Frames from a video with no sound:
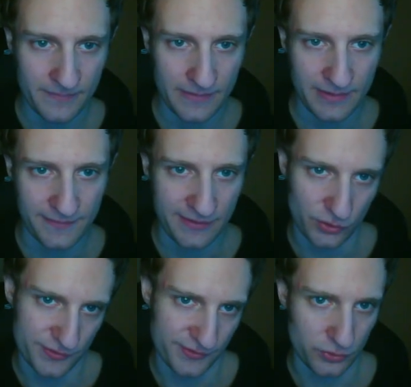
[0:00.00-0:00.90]
And then
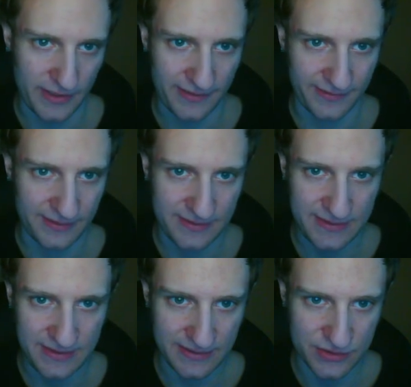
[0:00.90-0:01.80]
also SAT
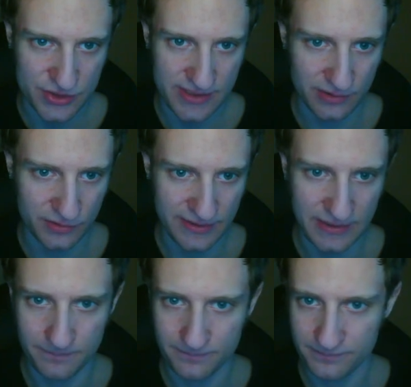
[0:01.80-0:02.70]
and
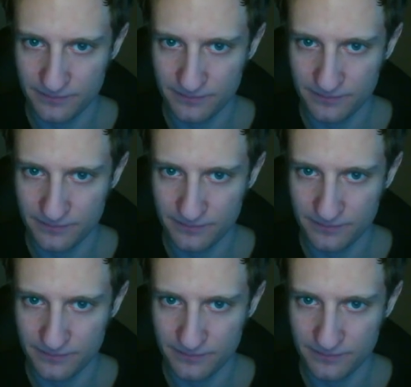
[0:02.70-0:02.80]
theory,